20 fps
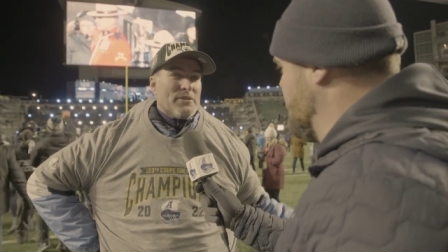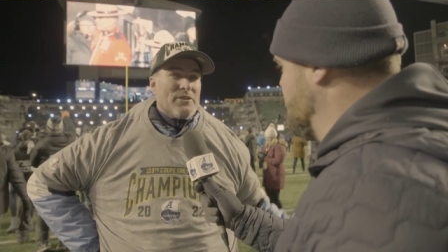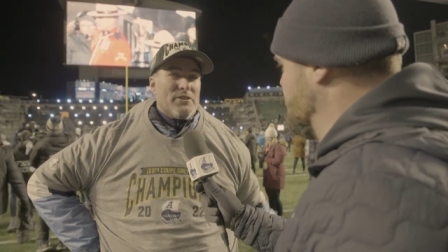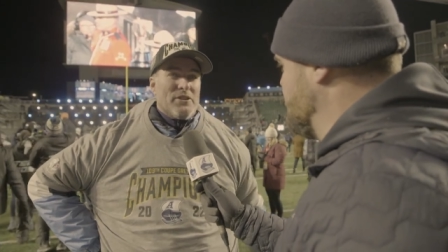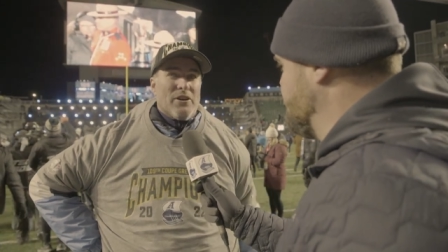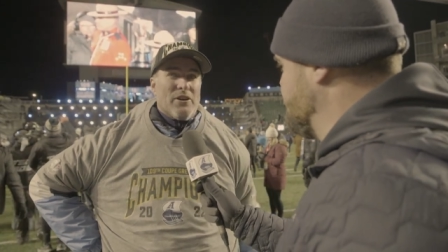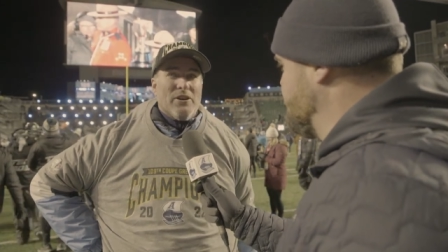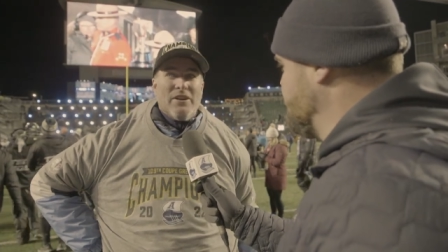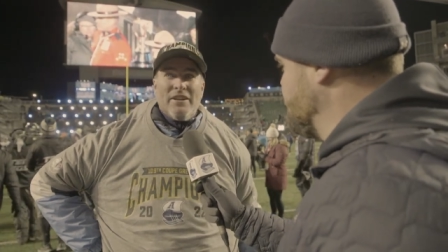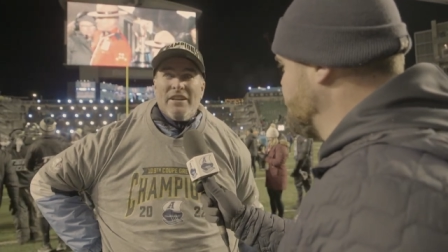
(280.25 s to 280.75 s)
You
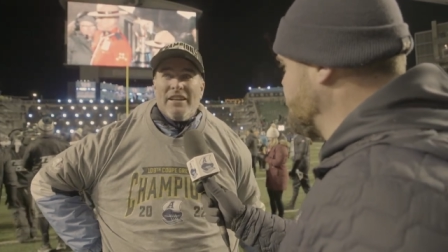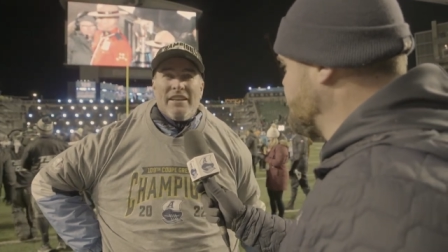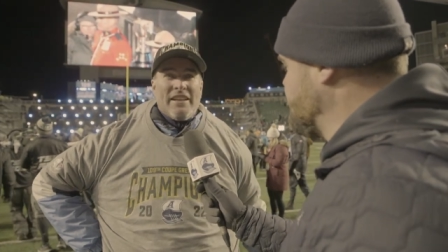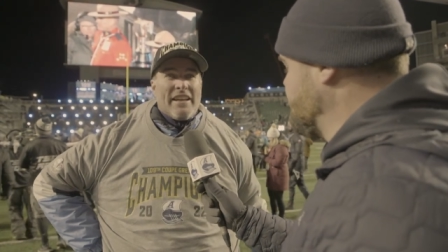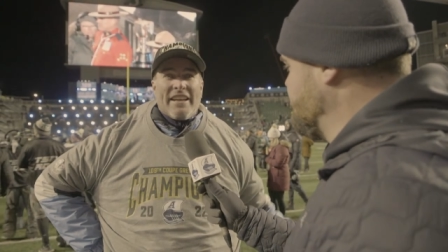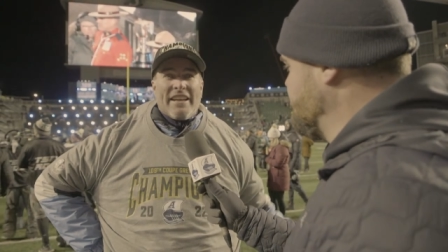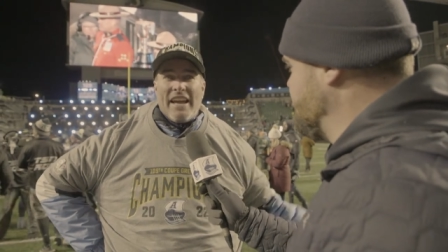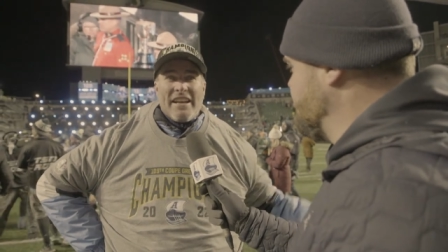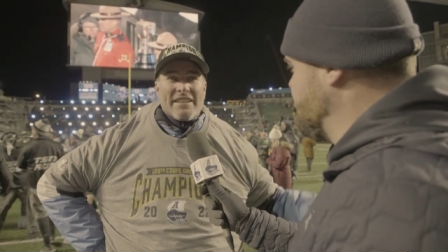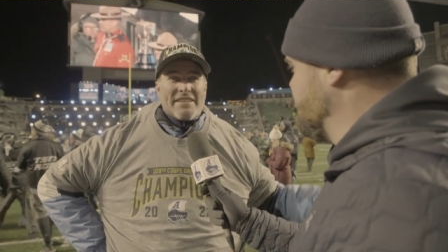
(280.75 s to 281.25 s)
know,
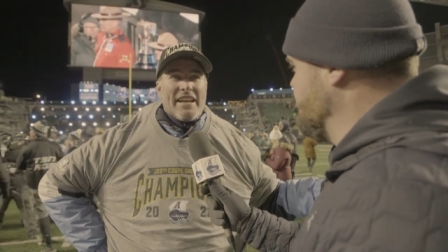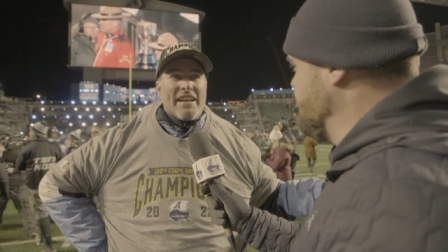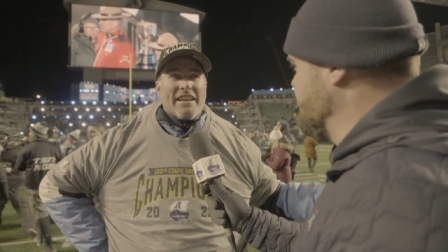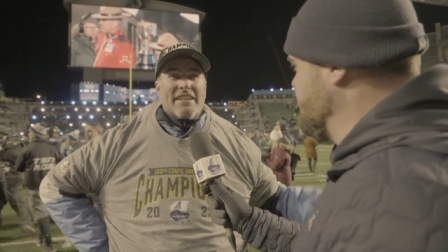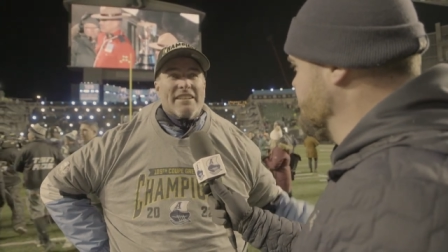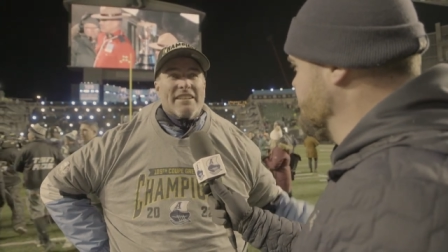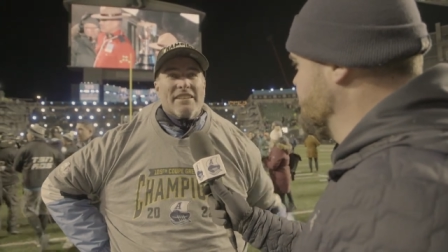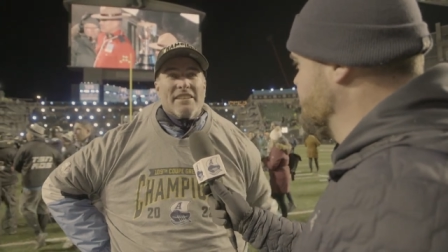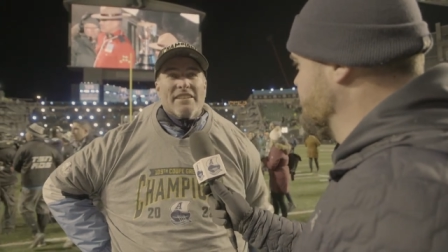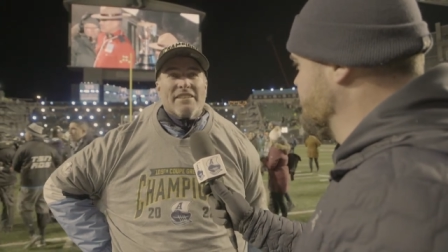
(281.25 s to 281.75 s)
they can't take
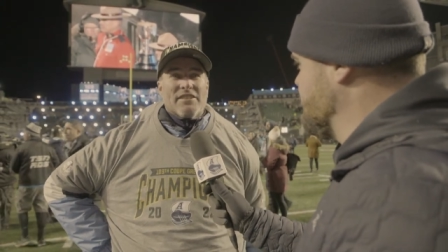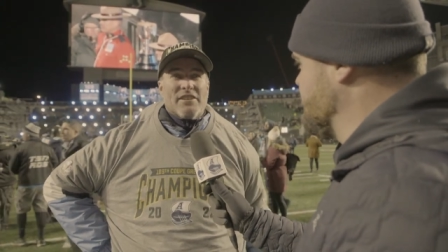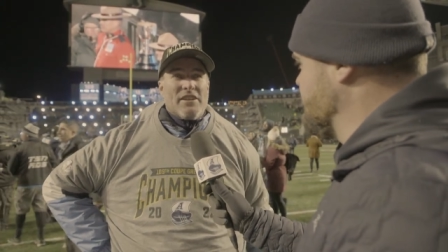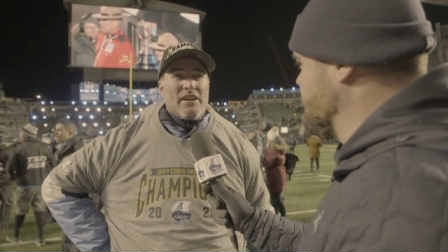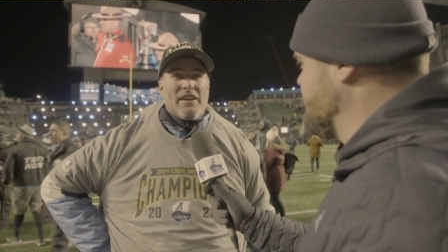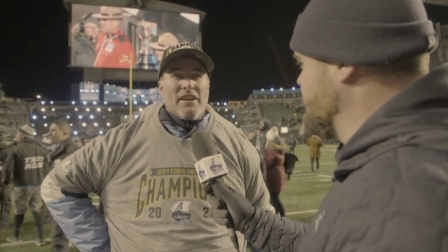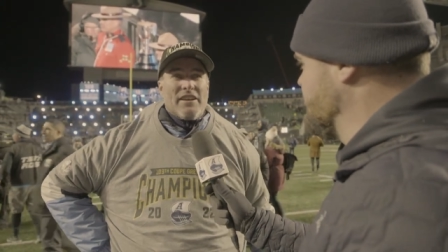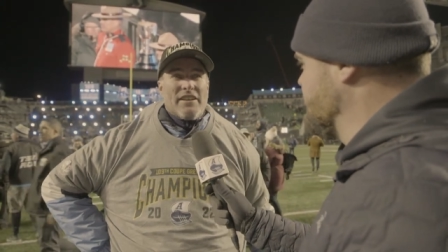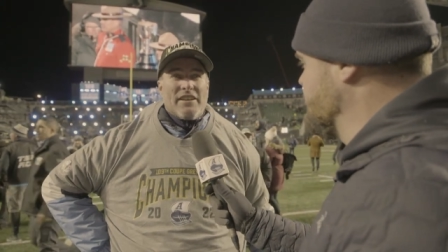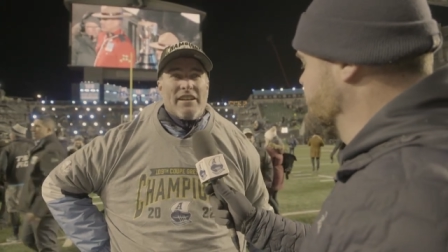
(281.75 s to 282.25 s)

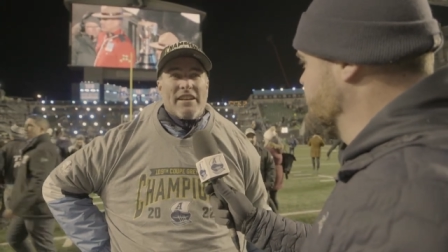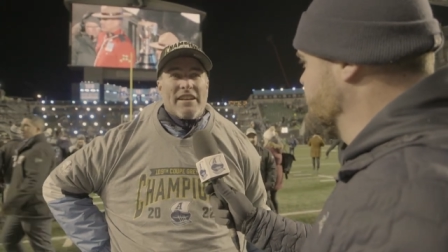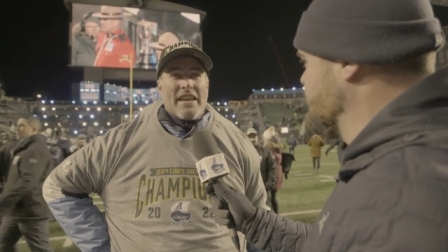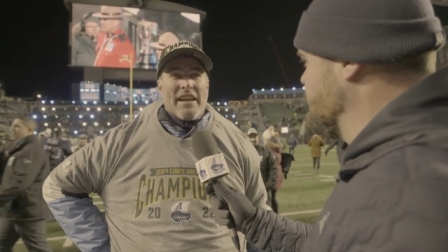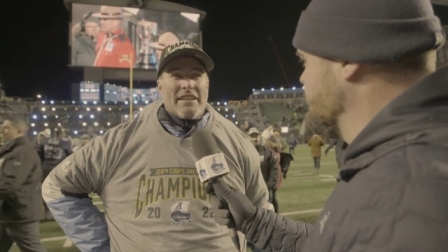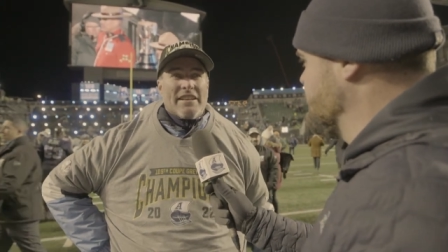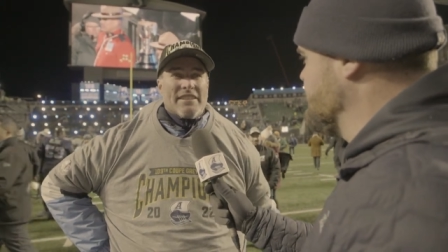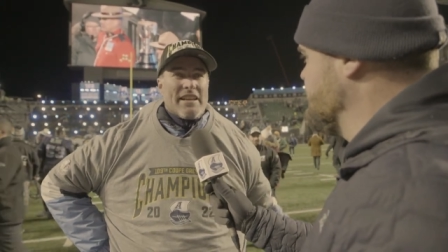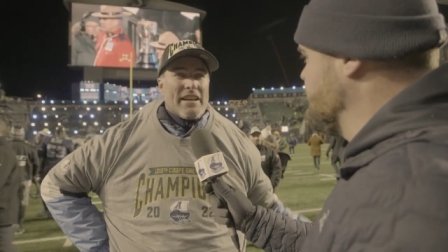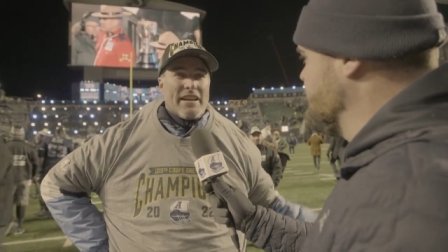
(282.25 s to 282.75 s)

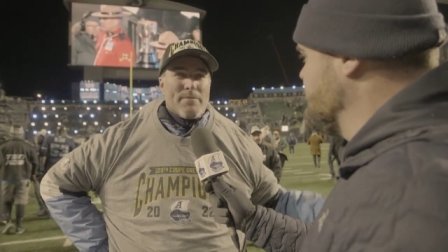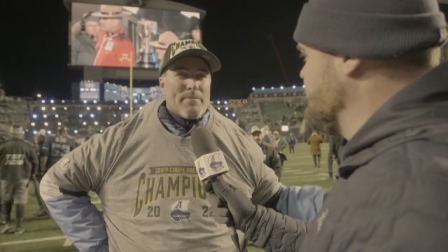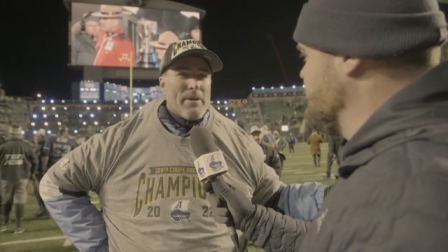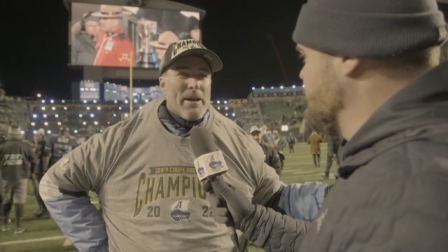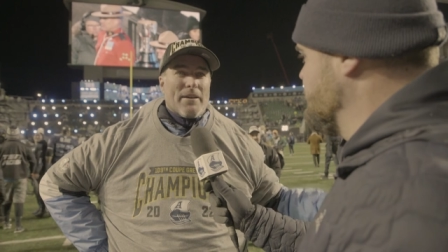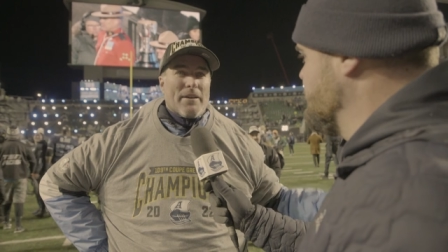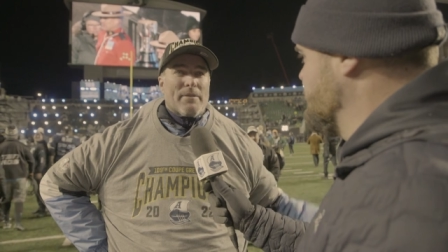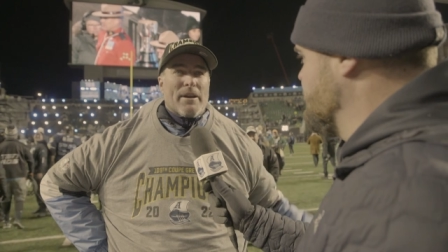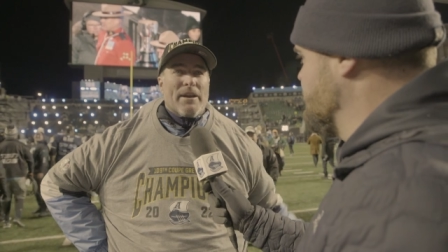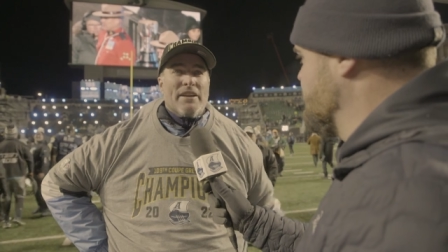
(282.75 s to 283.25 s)
it
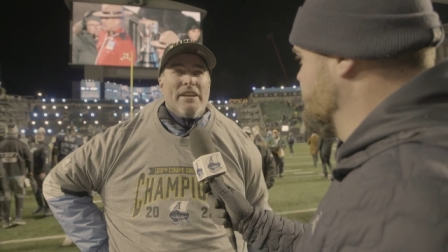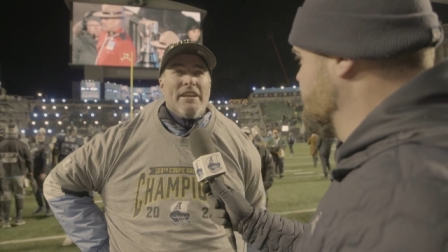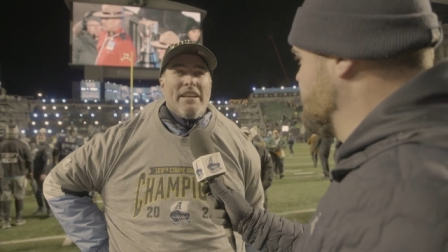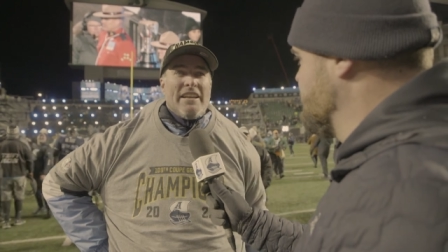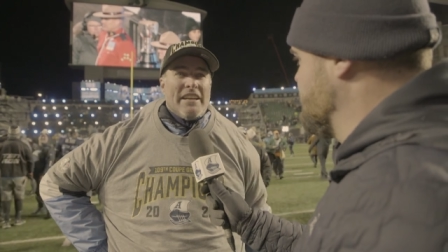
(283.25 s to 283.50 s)
back, man.